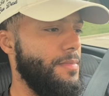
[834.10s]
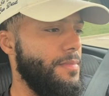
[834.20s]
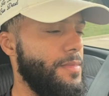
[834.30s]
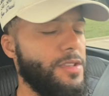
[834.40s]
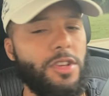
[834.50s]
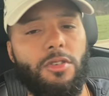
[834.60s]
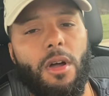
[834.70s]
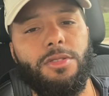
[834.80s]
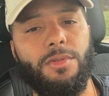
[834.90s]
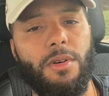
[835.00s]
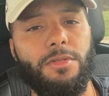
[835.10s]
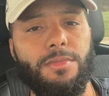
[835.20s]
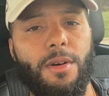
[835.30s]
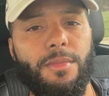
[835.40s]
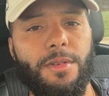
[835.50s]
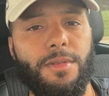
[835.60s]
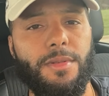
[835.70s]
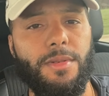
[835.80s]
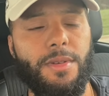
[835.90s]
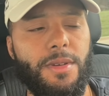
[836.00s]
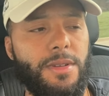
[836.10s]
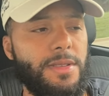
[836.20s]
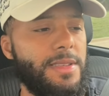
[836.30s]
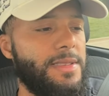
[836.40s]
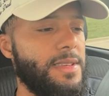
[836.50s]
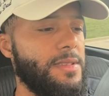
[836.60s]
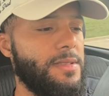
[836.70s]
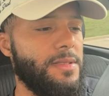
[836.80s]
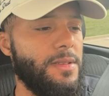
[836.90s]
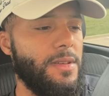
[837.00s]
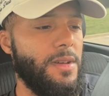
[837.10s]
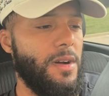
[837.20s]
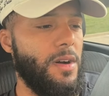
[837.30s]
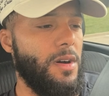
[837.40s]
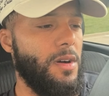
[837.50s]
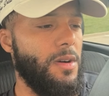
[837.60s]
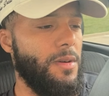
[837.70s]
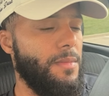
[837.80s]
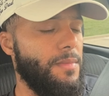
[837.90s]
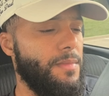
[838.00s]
this is a crossroads moment. This is, you know,